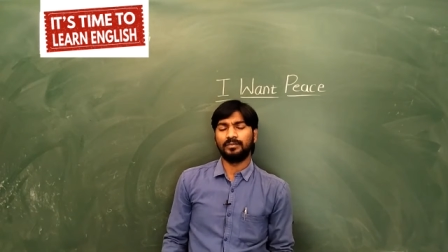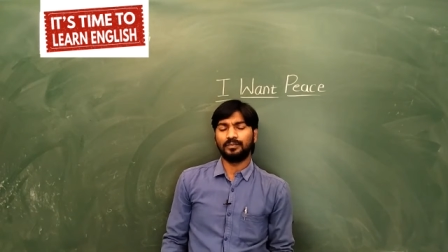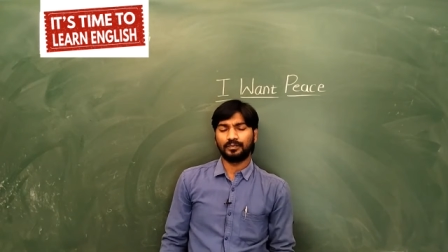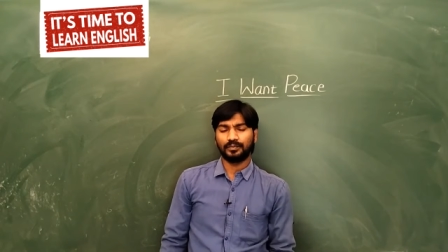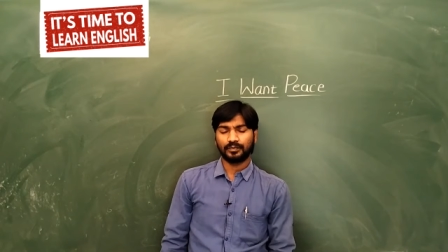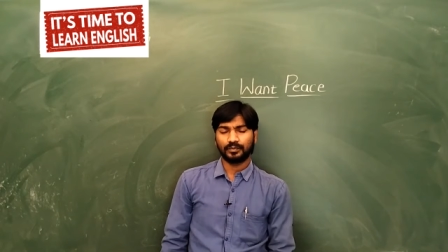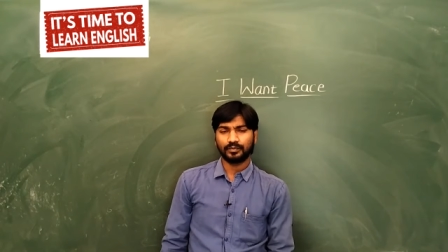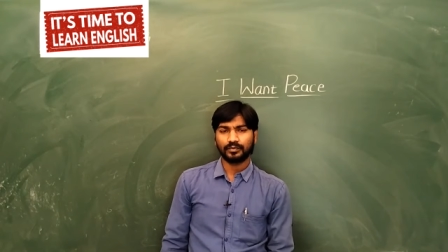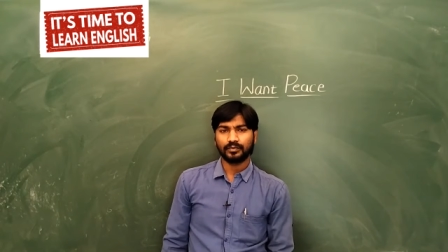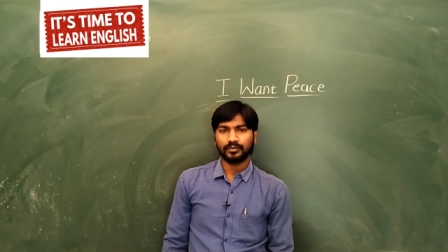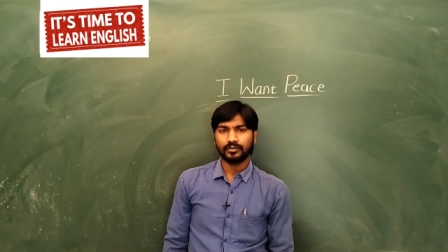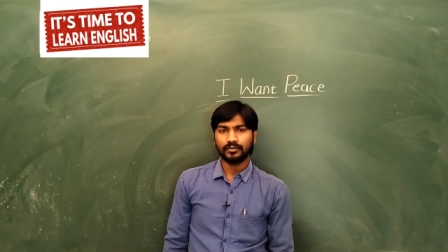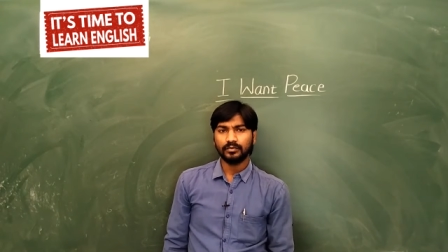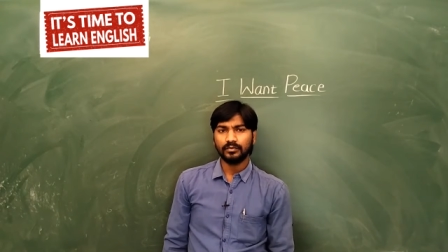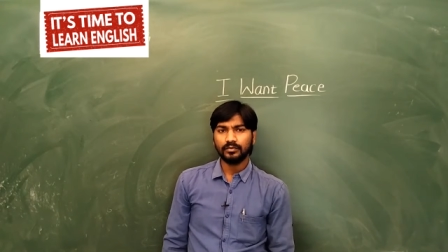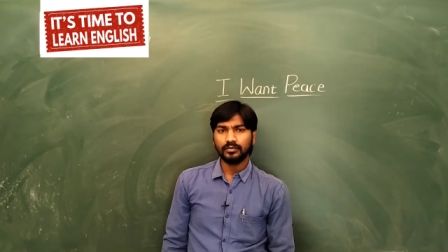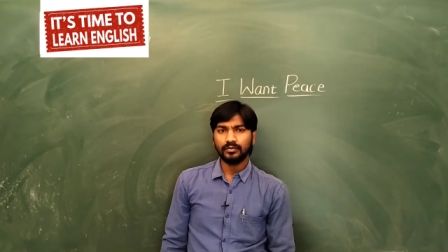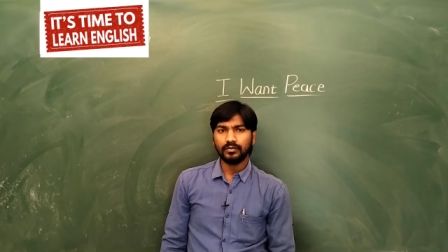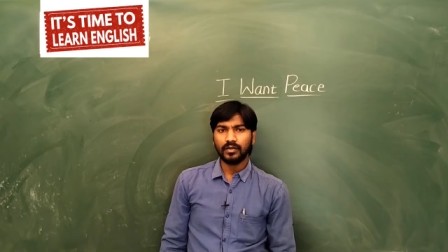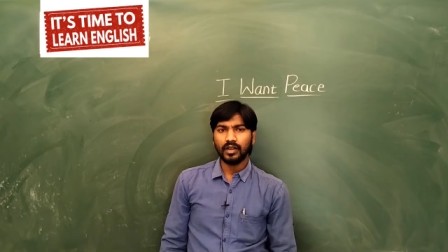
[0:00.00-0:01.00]

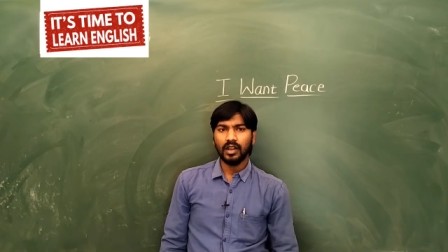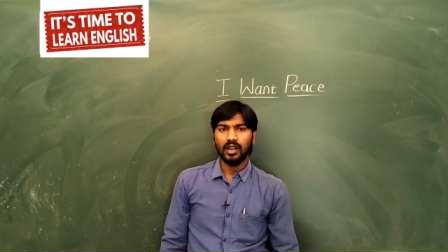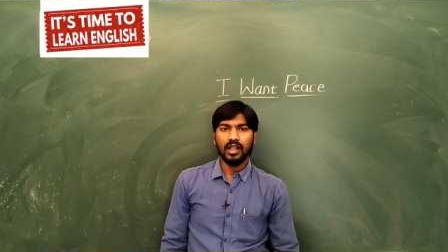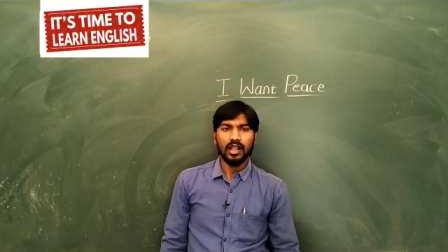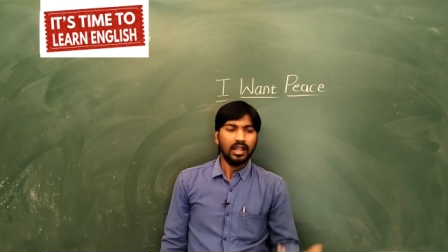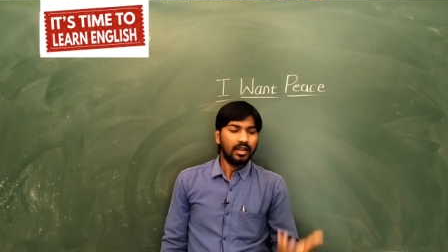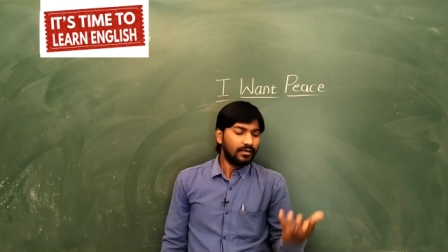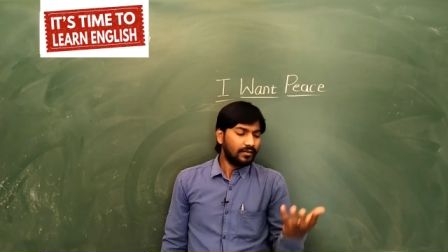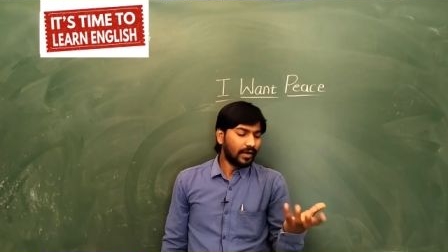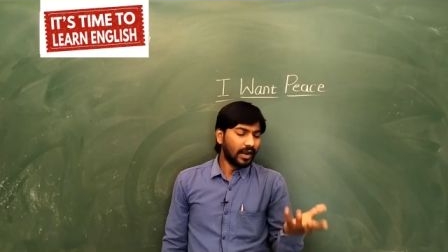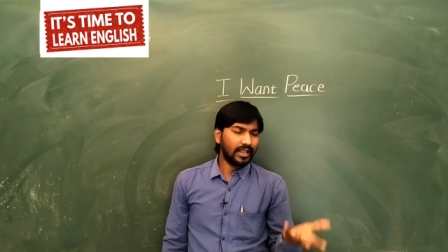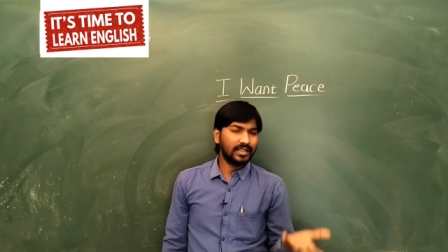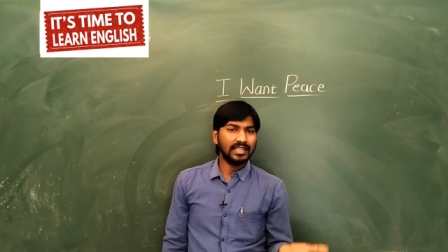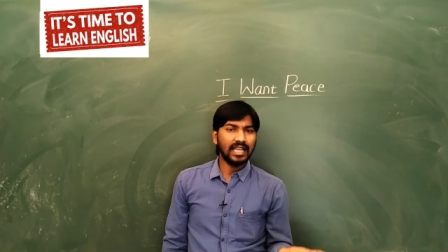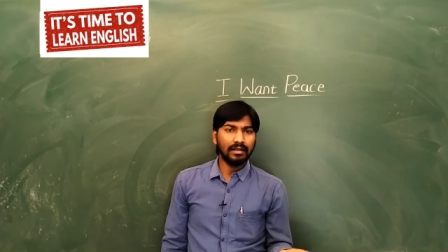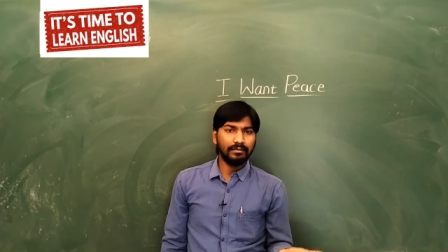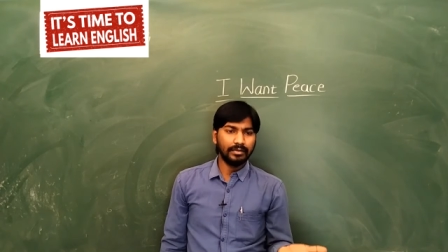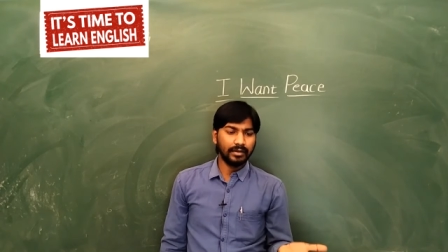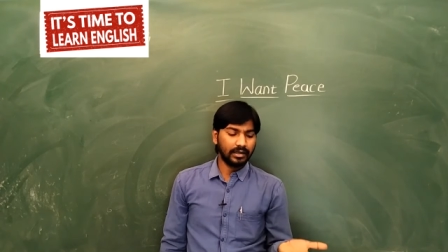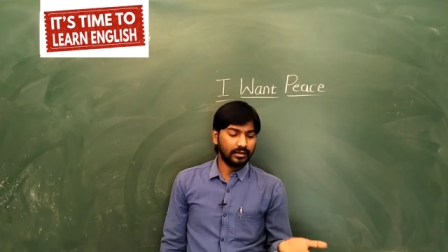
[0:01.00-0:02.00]
For
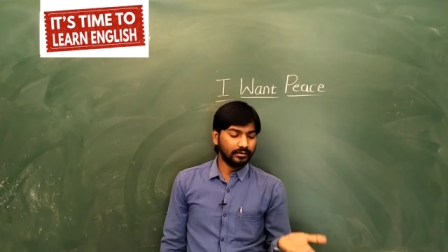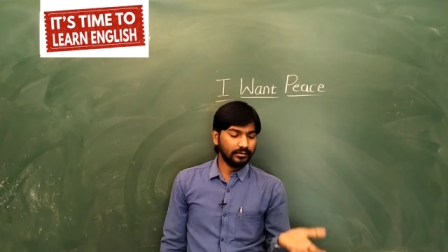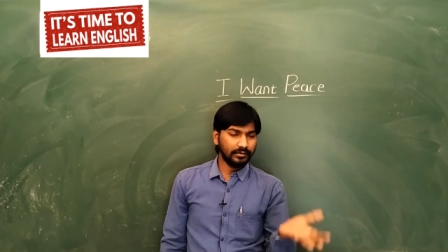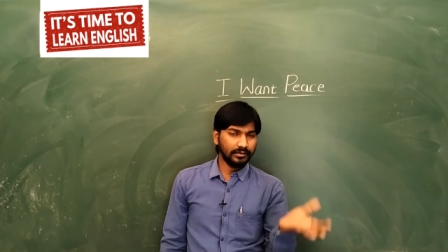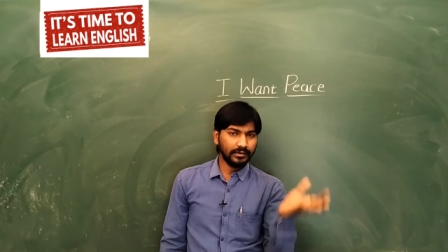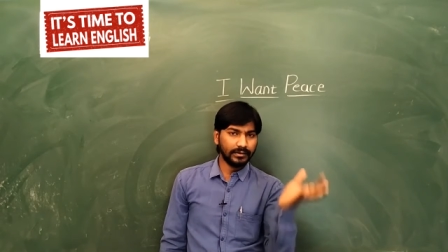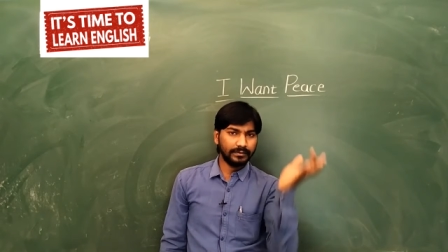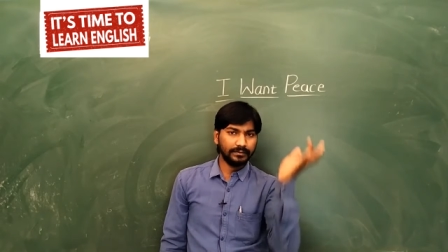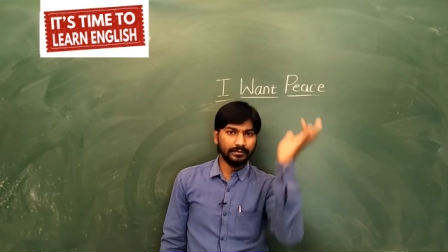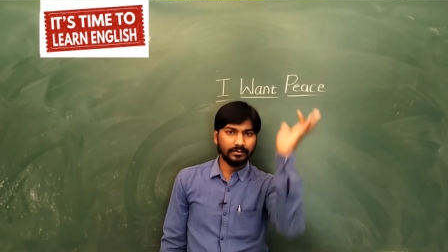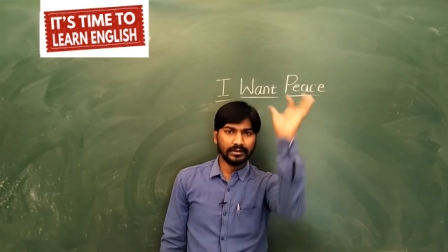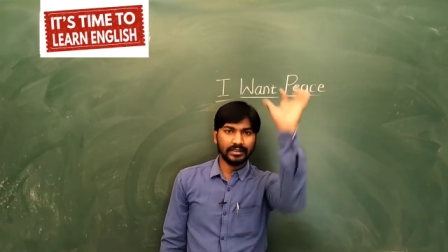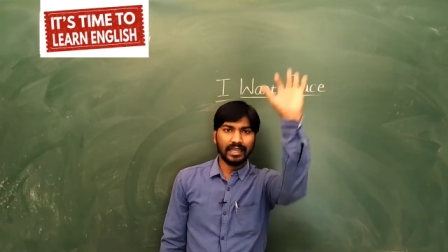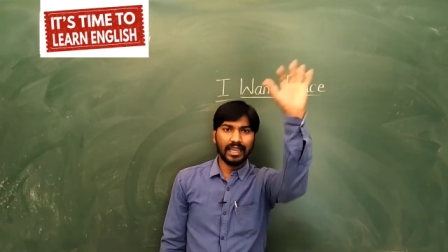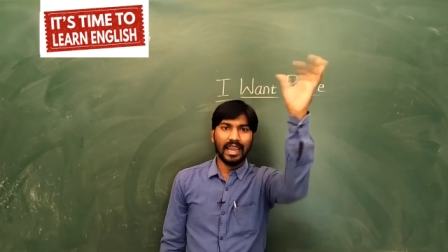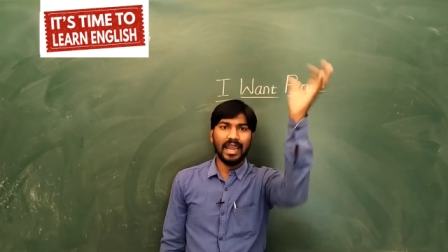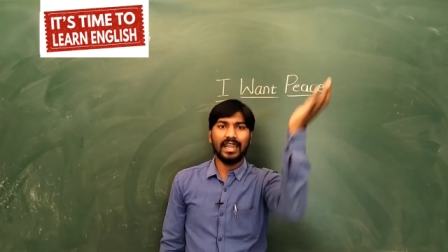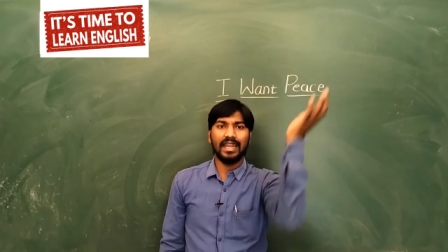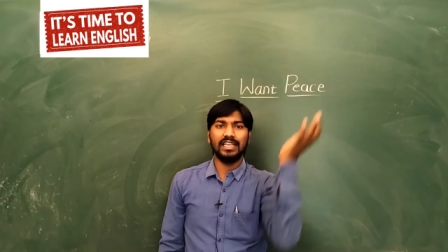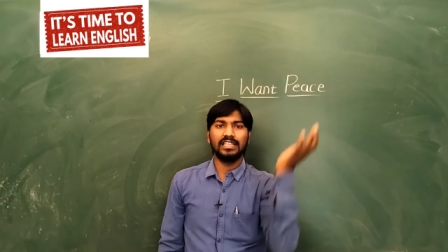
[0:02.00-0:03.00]
example,
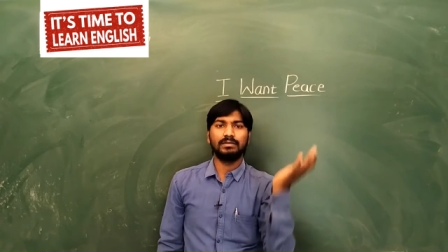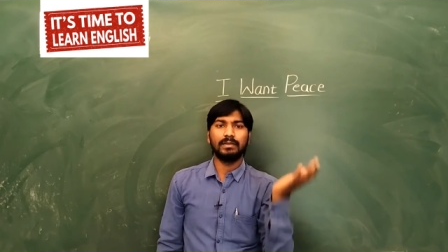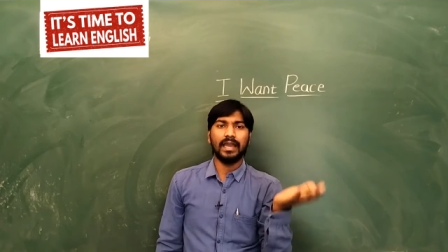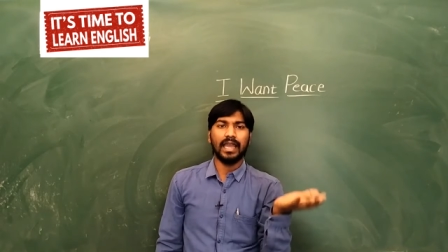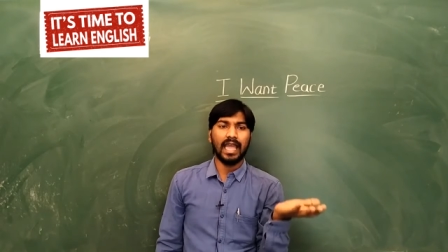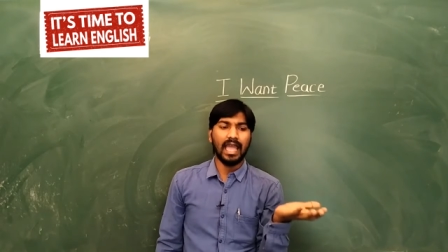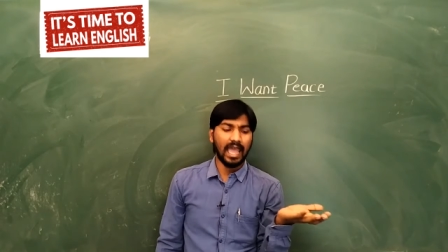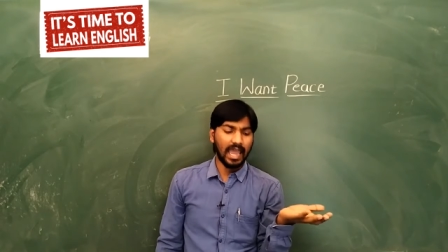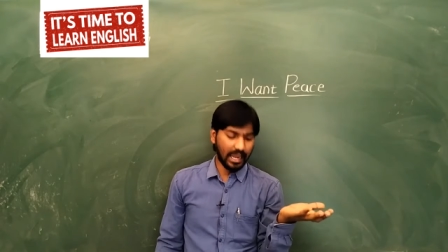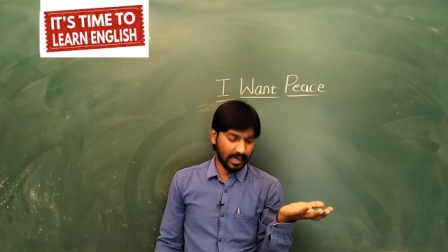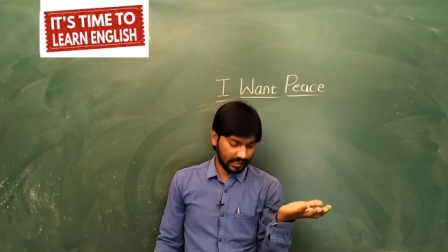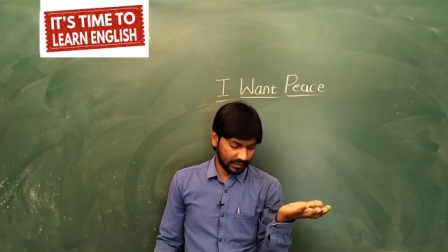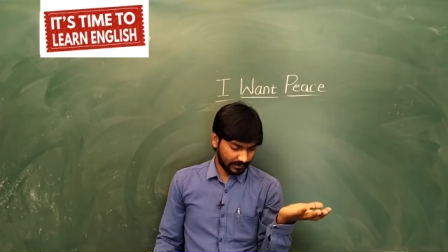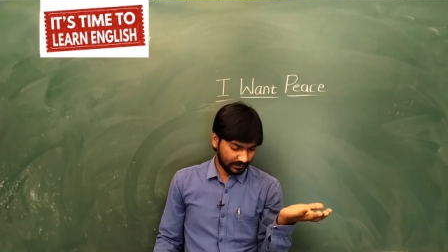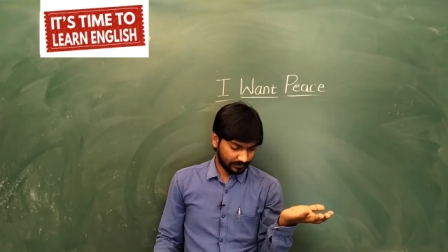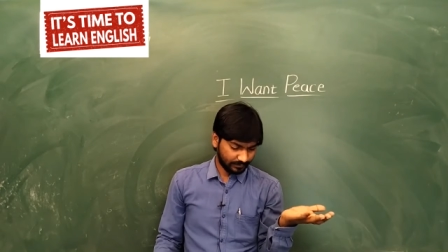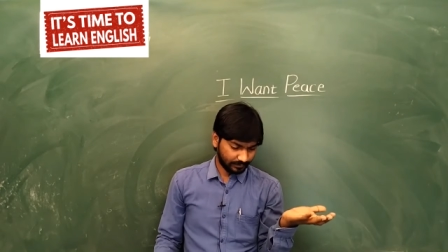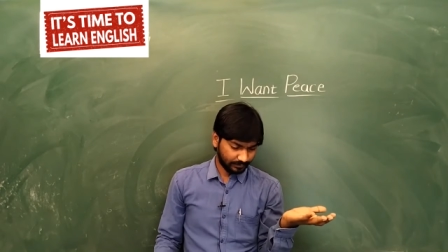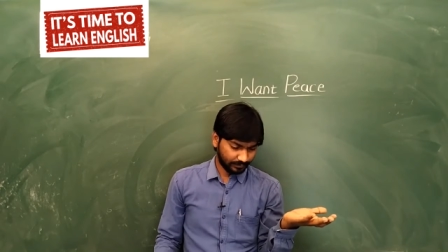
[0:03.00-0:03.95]
it is my hand.